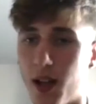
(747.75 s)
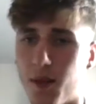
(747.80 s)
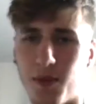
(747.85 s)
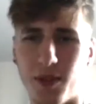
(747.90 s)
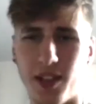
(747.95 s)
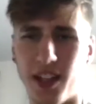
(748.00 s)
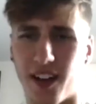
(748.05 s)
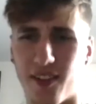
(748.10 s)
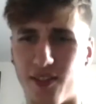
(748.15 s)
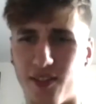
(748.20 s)

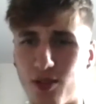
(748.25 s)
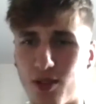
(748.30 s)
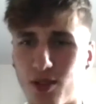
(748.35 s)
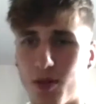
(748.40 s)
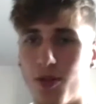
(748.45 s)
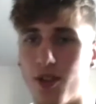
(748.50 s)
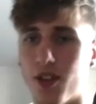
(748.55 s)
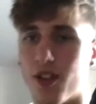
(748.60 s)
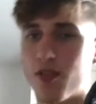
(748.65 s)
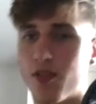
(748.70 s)
Yeah, 4 a.m.
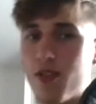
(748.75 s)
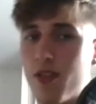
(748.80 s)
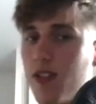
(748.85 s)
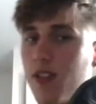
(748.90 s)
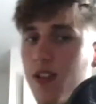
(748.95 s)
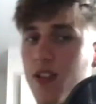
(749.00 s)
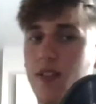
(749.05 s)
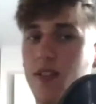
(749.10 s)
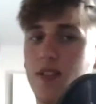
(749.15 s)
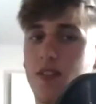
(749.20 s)
is
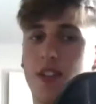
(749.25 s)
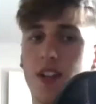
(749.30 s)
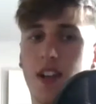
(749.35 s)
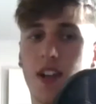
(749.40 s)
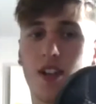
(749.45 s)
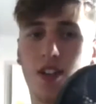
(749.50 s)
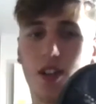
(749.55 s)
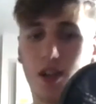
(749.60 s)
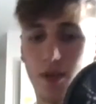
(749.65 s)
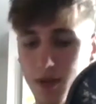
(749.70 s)
crazy. Like a
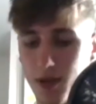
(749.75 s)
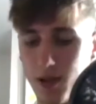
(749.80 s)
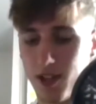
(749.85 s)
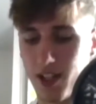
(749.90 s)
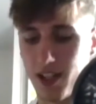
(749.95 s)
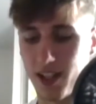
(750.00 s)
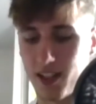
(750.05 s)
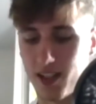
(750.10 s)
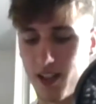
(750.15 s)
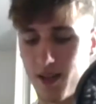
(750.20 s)
lot of people,
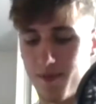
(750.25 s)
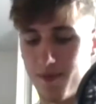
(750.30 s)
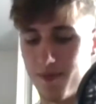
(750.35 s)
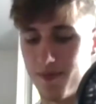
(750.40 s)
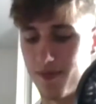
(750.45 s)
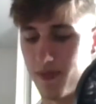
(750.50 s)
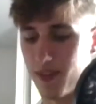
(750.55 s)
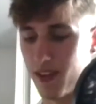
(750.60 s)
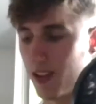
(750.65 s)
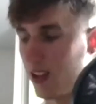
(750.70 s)
like
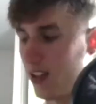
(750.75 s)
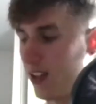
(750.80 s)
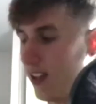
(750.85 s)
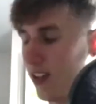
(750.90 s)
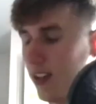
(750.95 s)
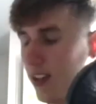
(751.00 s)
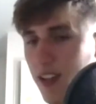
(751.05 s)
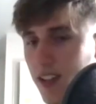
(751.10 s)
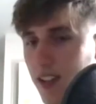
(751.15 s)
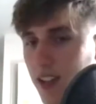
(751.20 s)

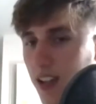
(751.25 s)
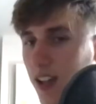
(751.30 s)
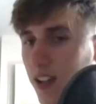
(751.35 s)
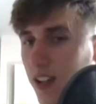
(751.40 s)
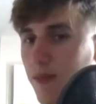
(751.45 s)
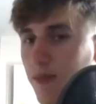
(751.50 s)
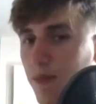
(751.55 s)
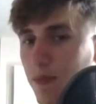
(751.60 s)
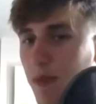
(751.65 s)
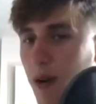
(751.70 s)

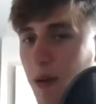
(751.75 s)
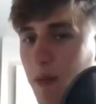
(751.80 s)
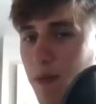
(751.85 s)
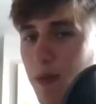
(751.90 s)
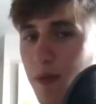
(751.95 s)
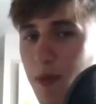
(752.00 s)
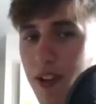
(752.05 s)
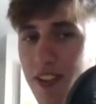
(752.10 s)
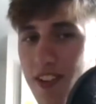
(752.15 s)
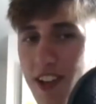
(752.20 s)
that's Mamba
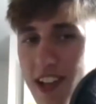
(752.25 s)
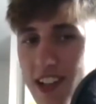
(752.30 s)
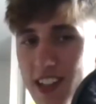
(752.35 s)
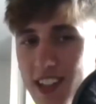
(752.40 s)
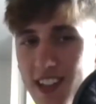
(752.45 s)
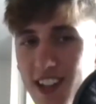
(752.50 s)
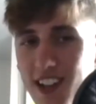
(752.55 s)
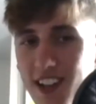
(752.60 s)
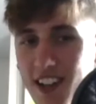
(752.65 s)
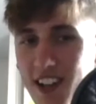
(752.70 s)
mentality
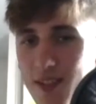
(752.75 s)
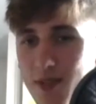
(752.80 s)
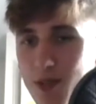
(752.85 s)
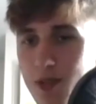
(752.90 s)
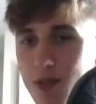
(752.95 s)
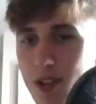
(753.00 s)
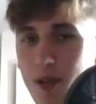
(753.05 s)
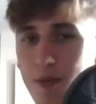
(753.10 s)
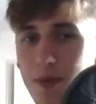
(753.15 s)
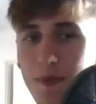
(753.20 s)
kind of level. You
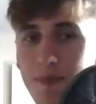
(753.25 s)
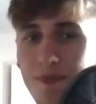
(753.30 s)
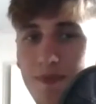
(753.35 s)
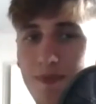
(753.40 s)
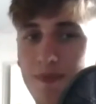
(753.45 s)
know what I mean?